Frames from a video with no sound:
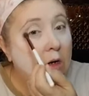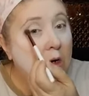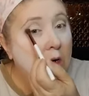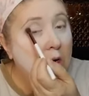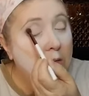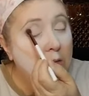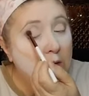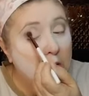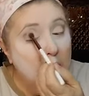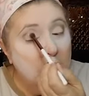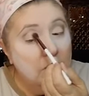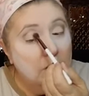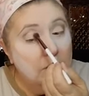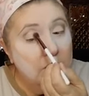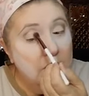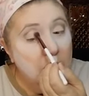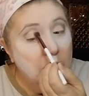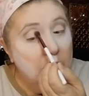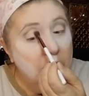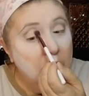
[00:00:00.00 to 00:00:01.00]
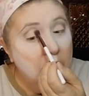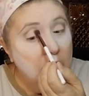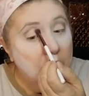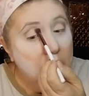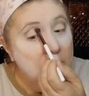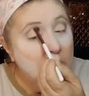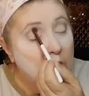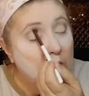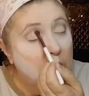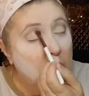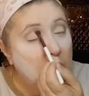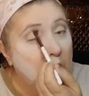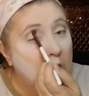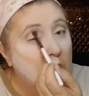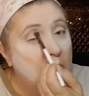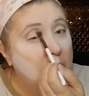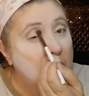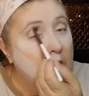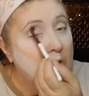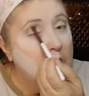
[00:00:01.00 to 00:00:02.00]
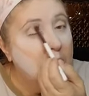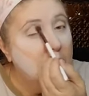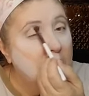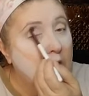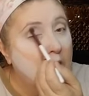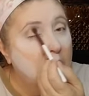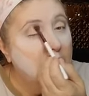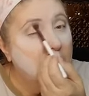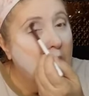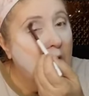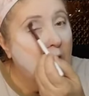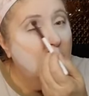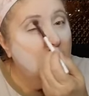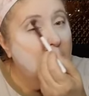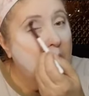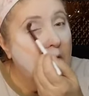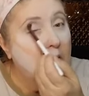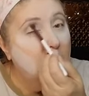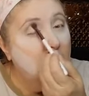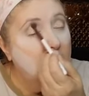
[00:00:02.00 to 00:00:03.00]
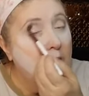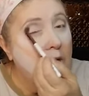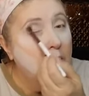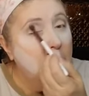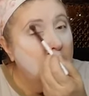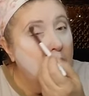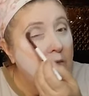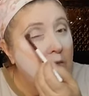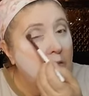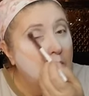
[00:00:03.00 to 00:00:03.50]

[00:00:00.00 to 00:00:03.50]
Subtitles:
I'm not going to be able to go tomorrow because I have a hockey game.